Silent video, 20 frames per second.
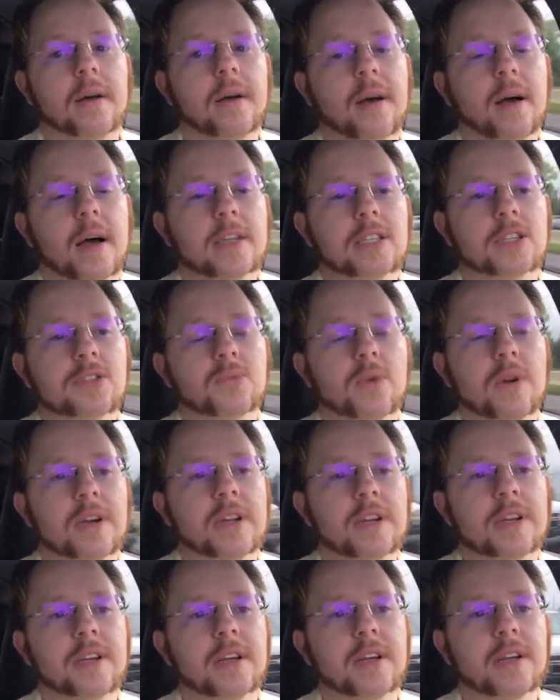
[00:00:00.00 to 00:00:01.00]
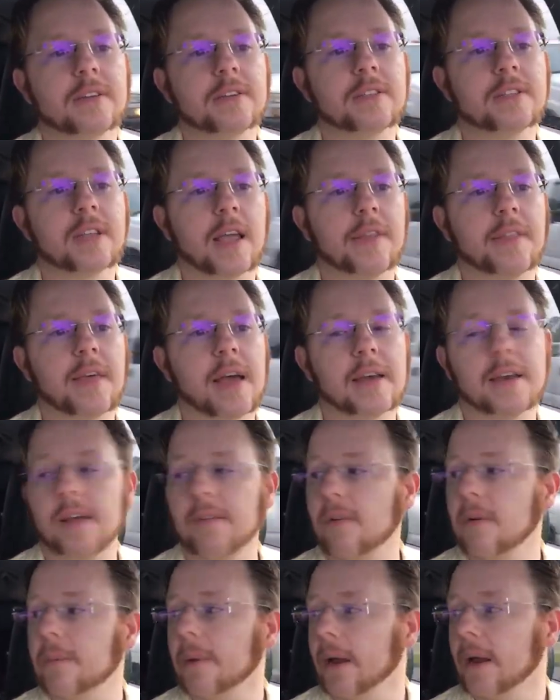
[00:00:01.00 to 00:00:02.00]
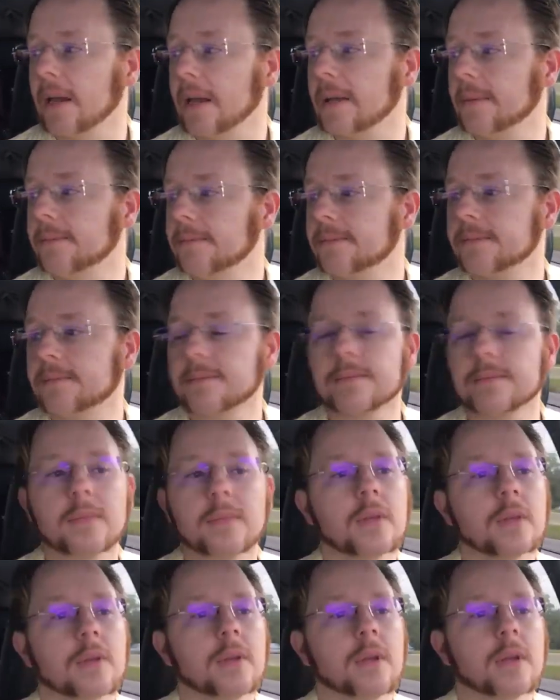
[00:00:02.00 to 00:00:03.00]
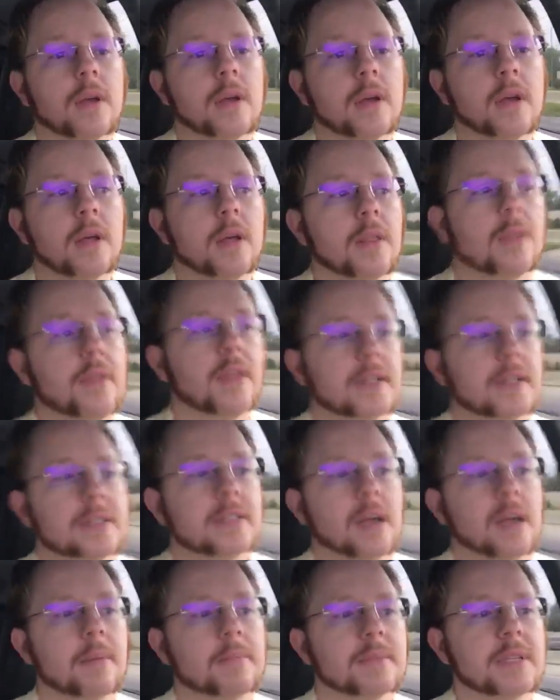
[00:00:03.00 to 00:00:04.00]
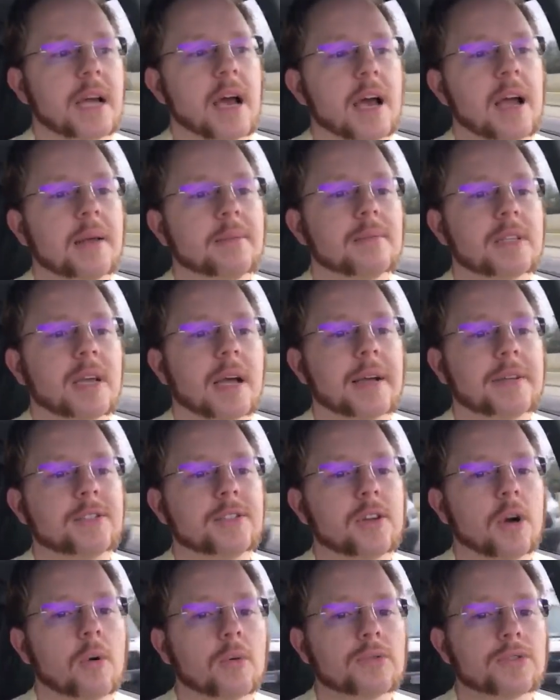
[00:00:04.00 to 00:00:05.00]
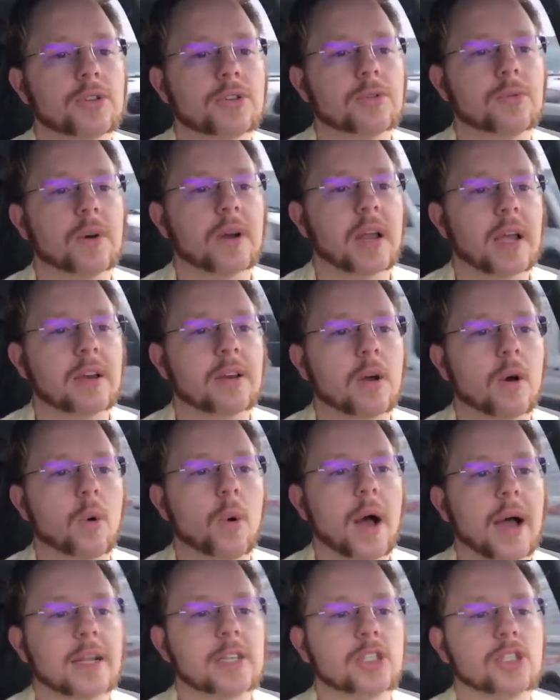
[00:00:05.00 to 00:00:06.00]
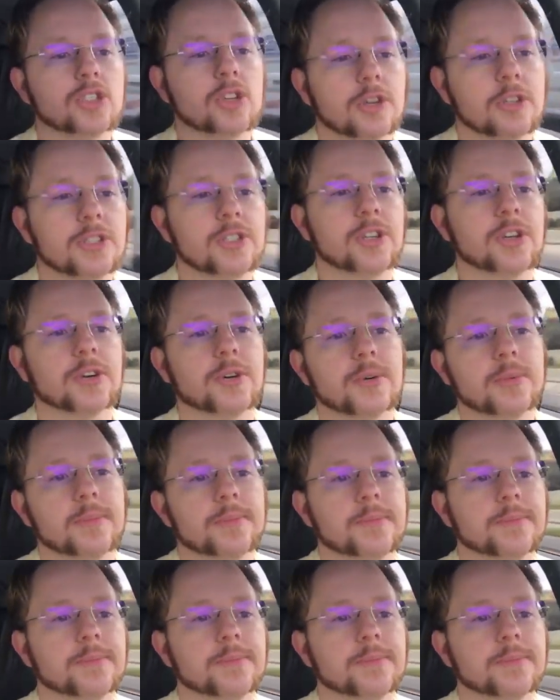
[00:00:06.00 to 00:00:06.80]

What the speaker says: I just wanted to say that to everybody, that sometimes I don't do what I know I should do.